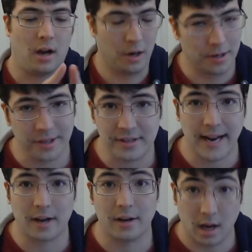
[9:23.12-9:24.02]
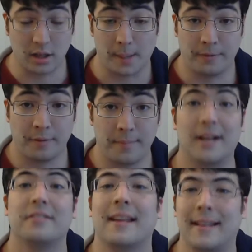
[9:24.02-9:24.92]
harnessed down on top of a
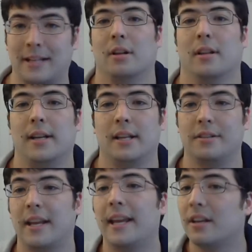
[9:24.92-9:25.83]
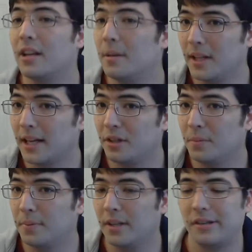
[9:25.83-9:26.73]
bus, and that's all it is. It could be like
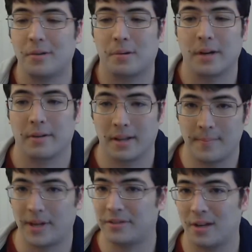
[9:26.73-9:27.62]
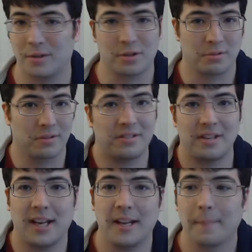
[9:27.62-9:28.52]
New Police Story, where the bus goes through the
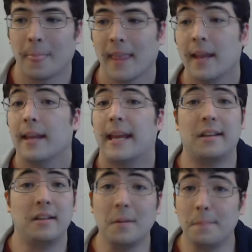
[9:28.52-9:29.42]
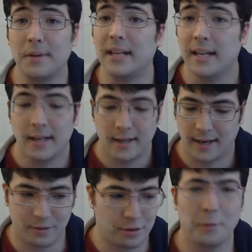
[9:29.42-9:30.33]
city. It could be
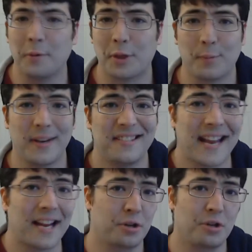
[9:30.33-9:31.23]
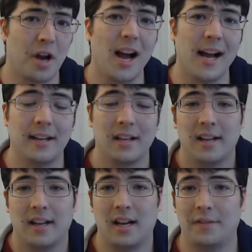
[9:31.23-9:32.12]
a 2 or 3 second shot
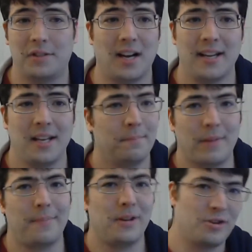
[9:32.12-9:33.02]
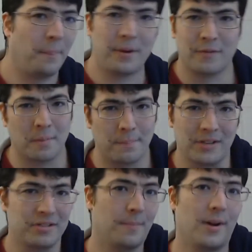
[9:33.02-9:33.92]
of Donnie maybe jumping from
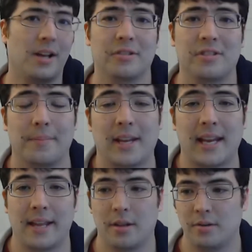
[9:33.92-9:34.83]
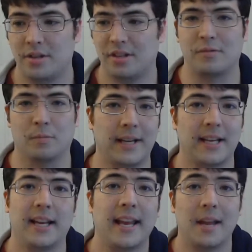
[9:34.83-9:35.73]
bus to bus or something, and they're just
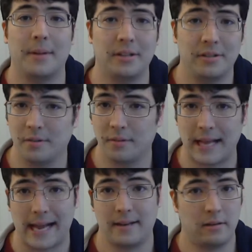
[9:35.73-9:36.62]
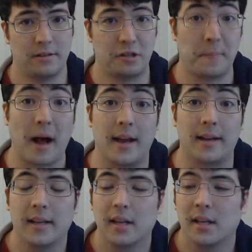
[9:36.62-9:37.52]
rigging him into that
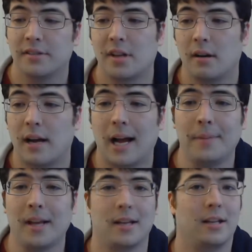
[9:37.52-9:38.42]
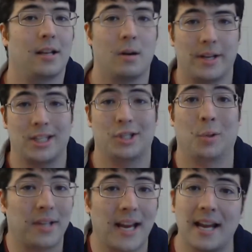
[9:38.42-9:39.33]
spot. So I'm not going to go on this
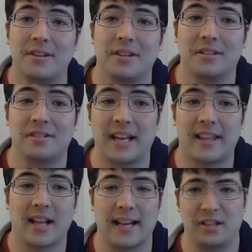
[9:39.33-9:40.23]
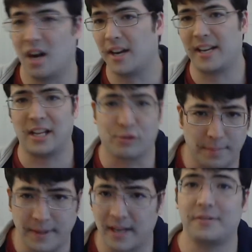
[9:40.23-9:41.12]
whole tangent and say that like Donnie Yen's
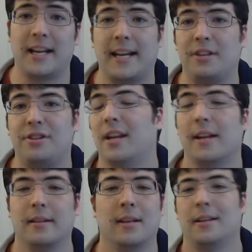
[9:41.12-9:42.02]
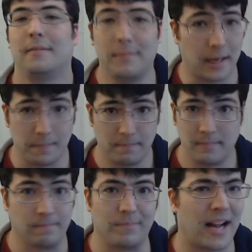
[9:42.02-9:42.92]
ripping off Jackie Chan. No.
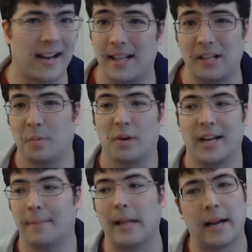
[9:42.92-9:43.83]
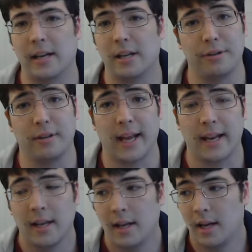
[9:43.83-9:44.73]
Not at this point. I'm not going to do
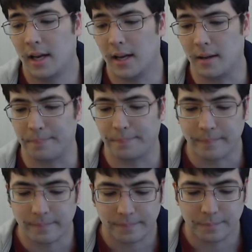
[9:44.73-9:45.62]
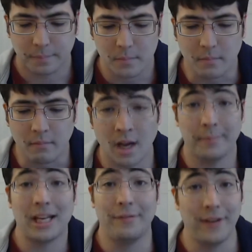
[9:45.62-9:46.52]
that. I
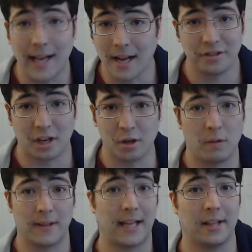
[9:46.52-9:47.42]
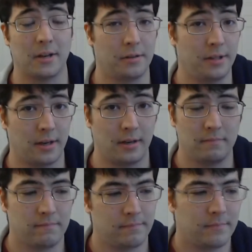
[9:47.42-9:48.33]
mean, if he does, I'll go on that little, you
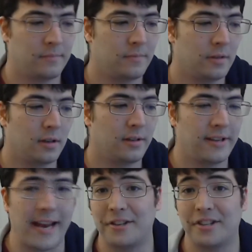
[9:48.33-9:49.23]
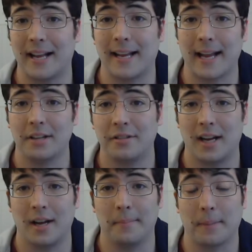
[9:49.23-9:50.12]
know, tangent, I guess,
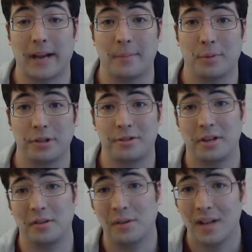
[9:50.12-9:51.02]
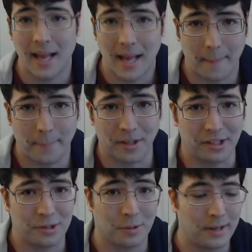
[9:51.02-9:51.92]
like Bad Boys 2 and
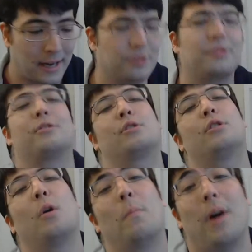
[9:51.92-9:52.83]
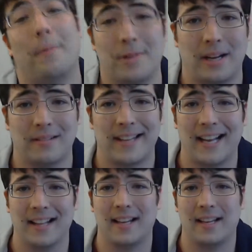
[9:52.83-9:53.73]
Police Story. I was so bummed about
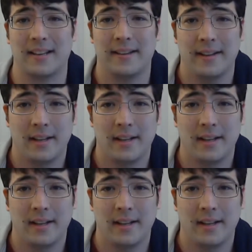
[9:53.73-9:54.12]
that. Like,